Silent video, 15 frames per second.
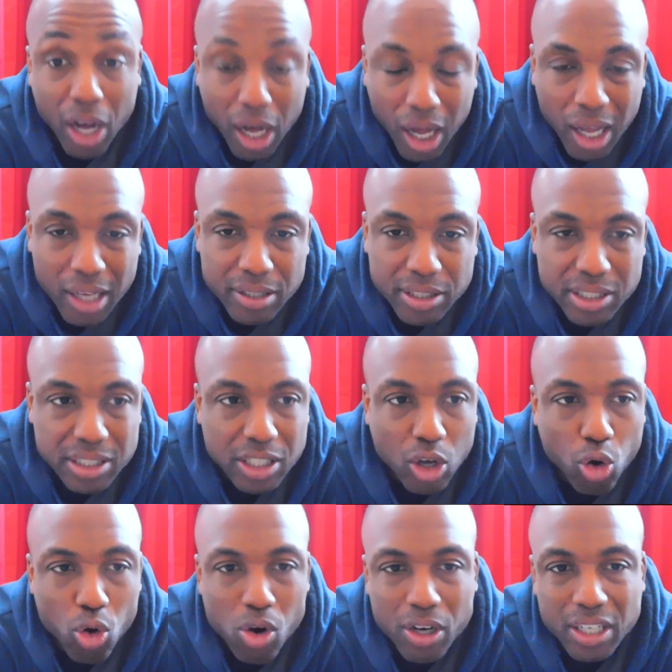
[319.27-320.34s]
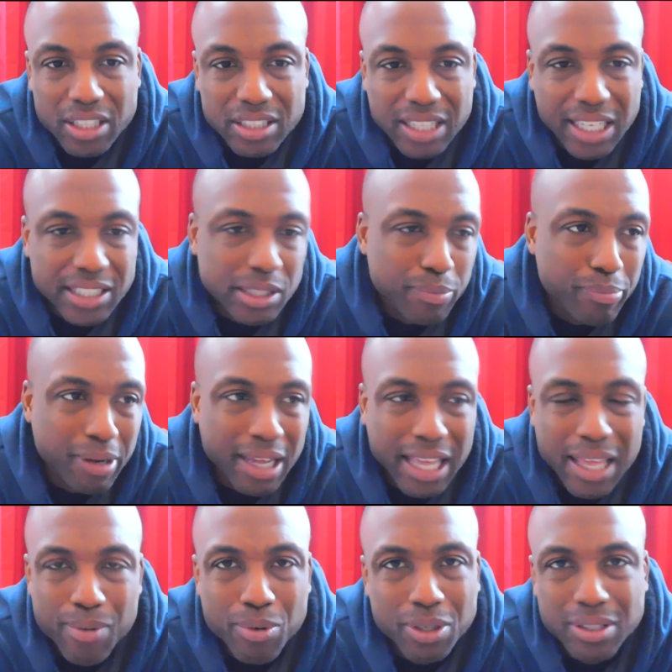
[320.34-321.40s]
us, the organization, but
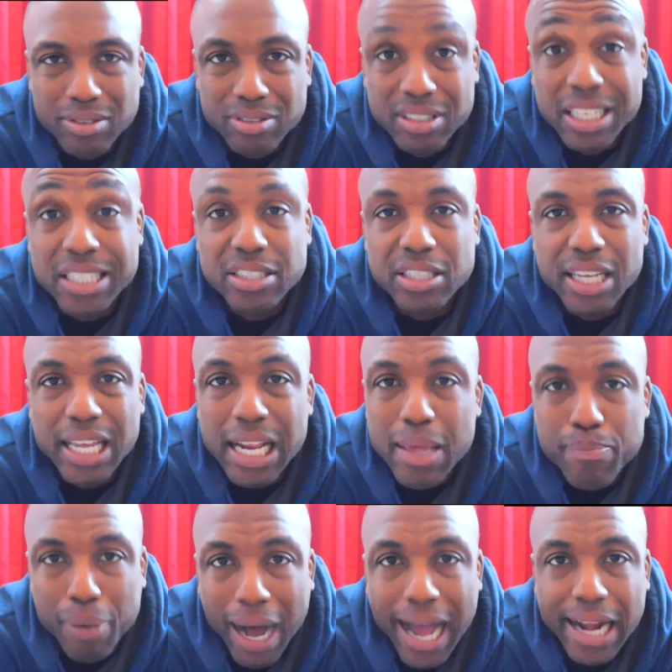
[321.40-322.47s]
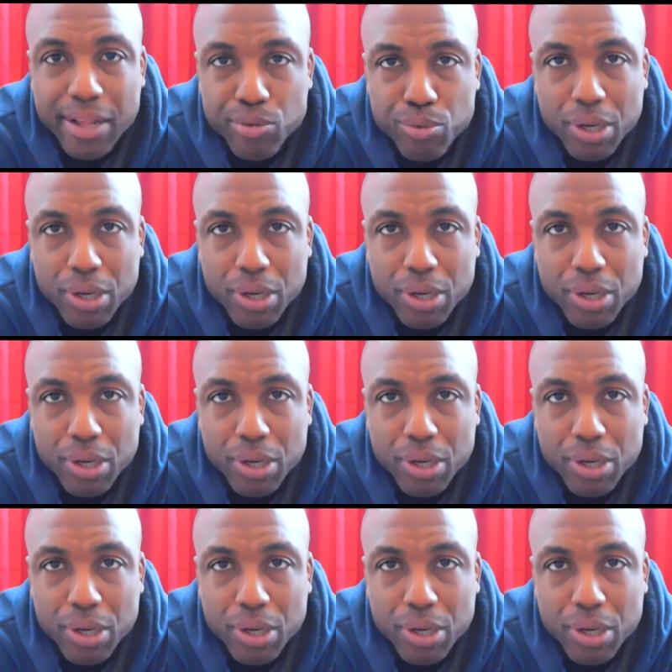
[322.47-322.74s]
he would teach anybody,